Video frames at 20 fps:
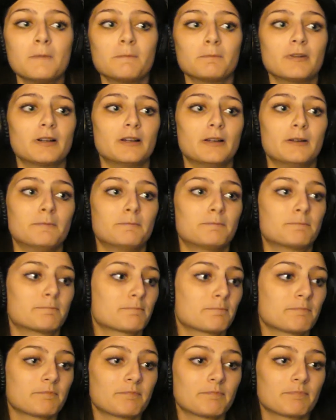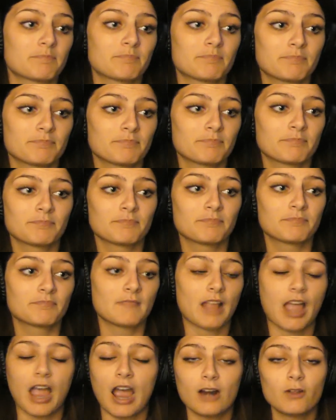But
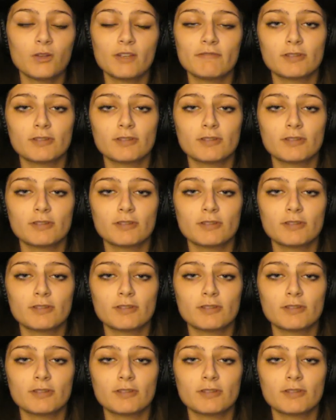I don't